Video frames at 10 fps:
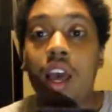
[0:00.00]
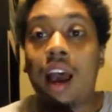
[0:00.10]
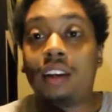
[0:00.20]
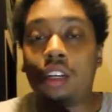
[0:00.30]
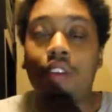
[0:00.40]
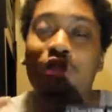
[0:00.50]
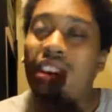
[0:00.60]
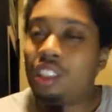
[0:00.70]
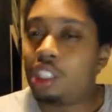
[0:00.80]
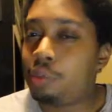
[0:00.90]
and if you
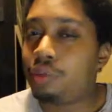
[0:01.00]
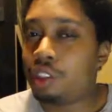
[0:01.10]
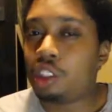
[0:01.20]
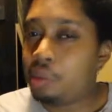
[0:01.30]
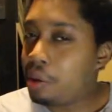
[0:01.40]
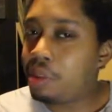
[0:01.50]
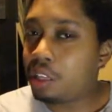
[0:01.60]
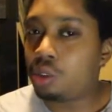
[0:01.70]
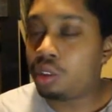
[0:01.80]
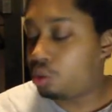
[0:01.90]
get the cheaper versions maybe they
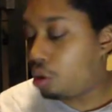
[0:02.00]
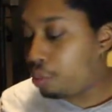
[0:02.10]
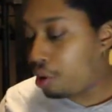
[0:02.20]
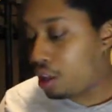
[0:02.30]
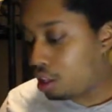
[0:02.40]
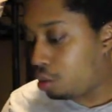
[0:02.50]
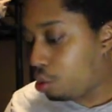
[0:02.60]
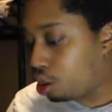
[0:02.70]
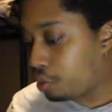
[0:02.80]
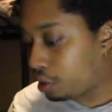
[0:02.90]
do it as well, but in the
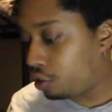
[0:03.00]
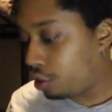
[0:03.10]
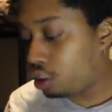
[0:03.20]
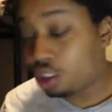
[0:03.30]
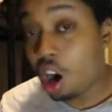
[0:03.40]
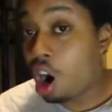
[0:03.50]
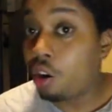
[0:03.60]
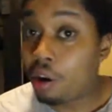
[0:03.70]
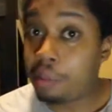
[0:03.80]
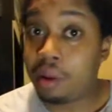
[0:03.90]
more expensive version, the
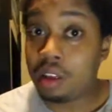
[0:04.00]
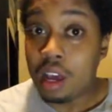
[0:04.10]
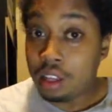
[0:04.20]
RM